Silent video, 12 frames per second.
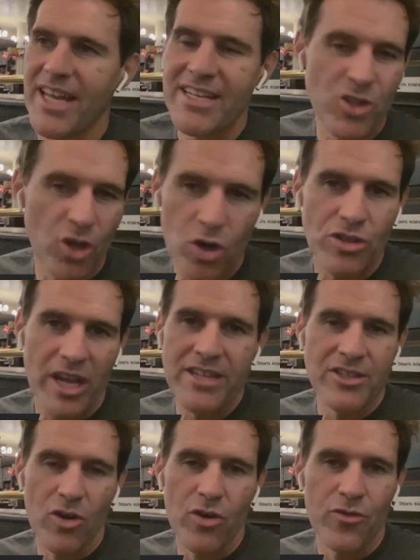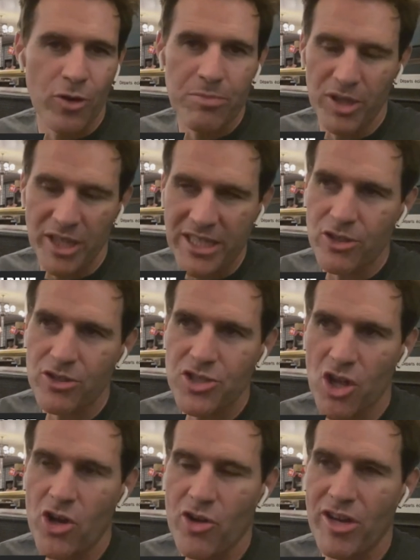indoor indoor football,
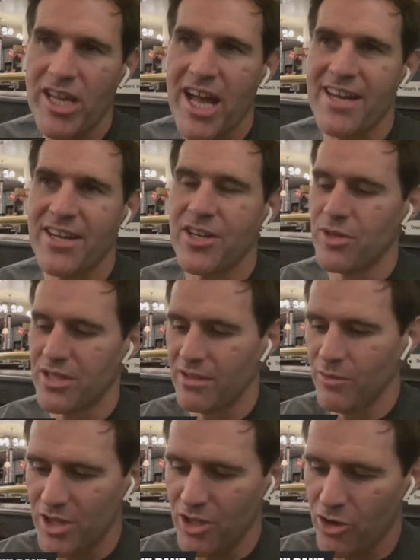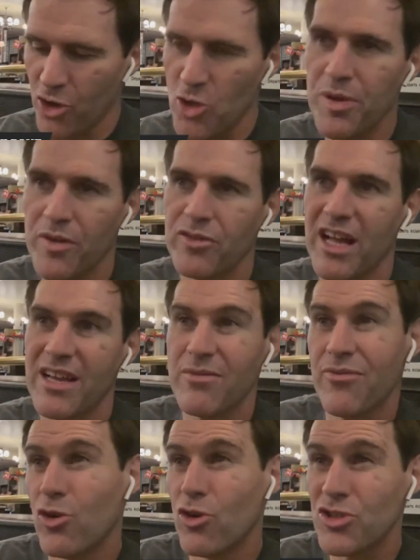indoor soccer in Canada with a with a group of
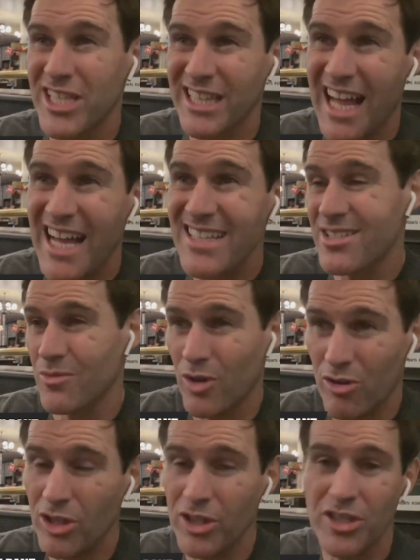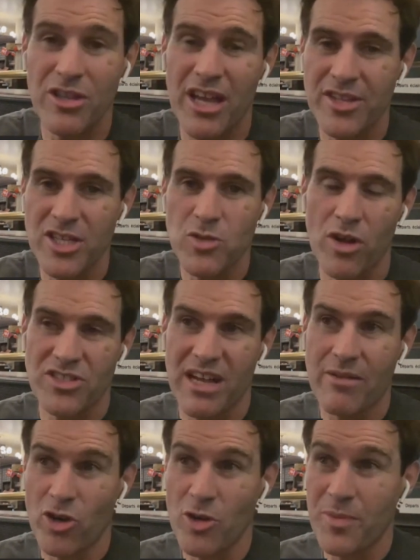like forty lads, and we're all in, in this
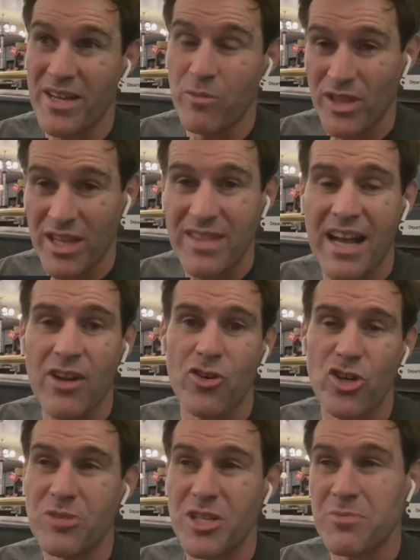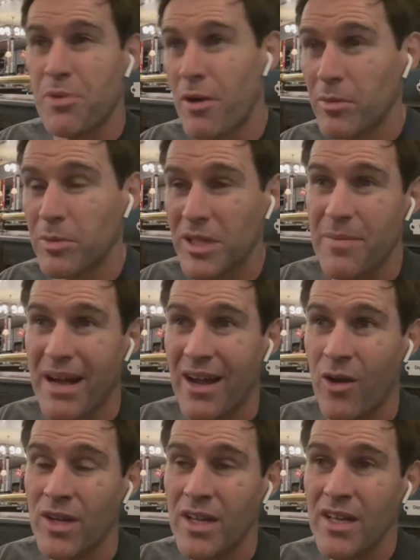WhatsApp group. And within that group, there's probably
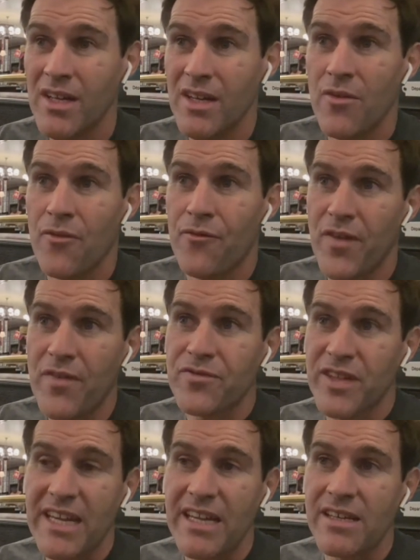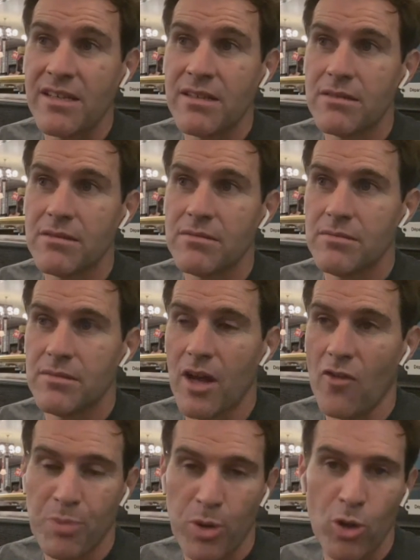about fifteen
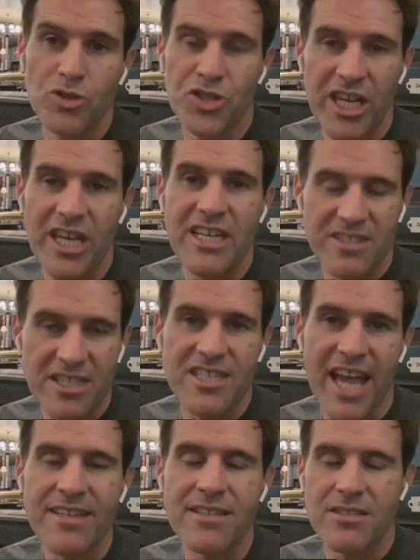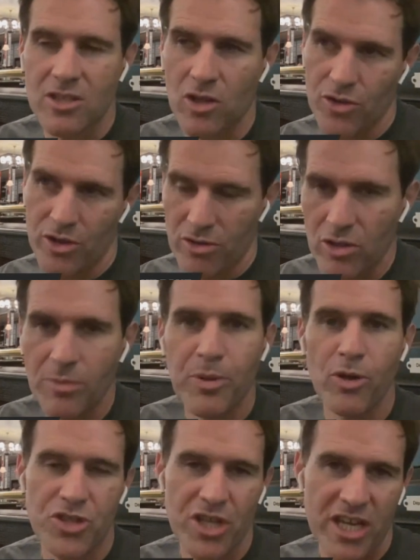of Portuguese descent. So they're all
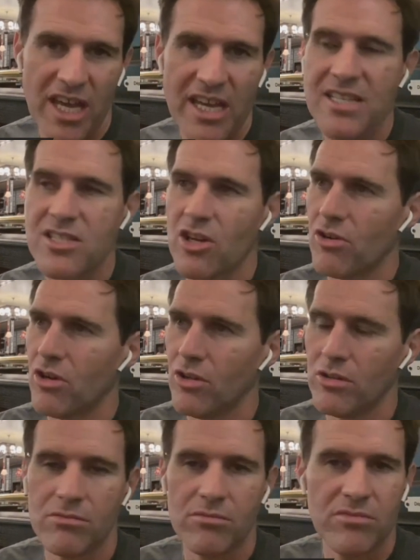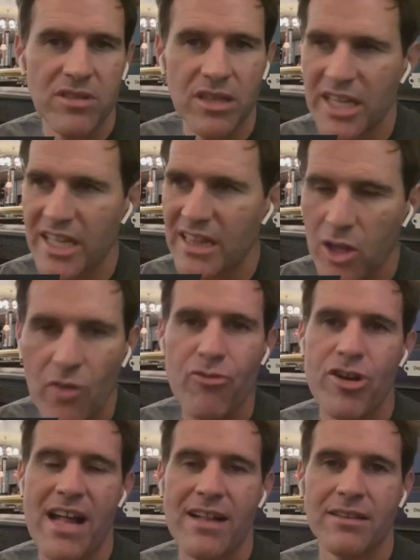Portuguese. They're all, they
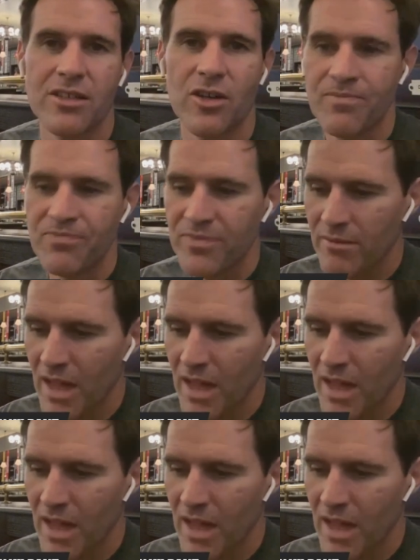love Ronaldo.